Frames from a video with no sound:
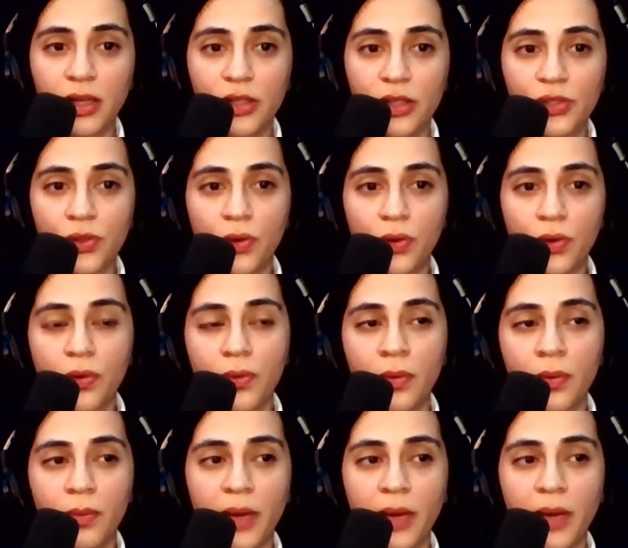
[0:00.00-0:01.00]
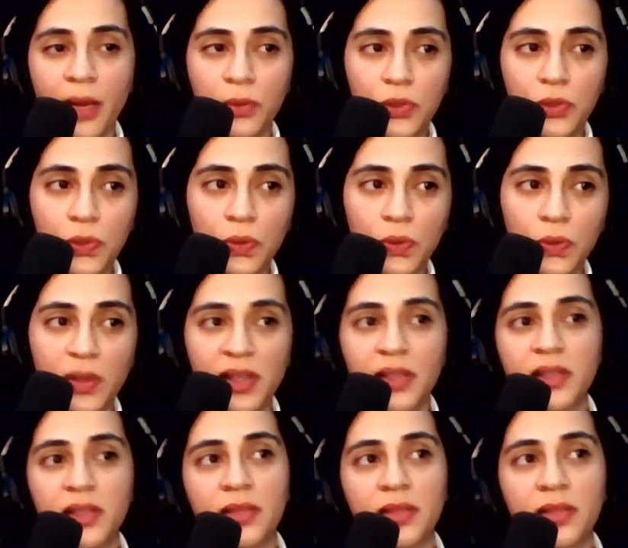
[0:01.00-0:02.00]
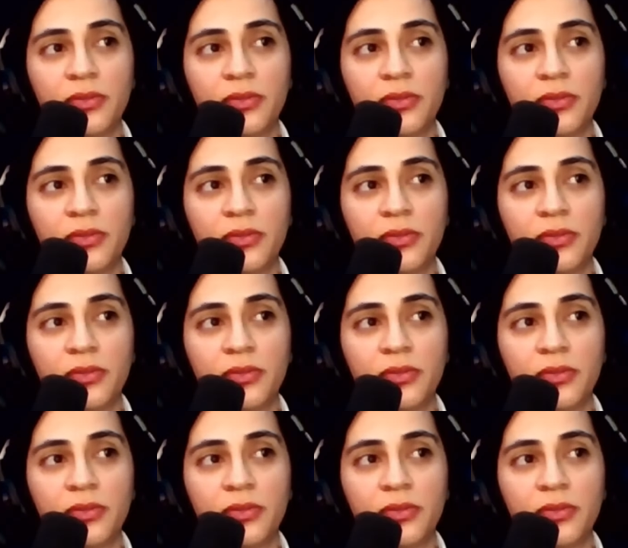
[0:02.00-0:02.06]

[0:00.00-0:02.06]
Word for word: So what I would do is,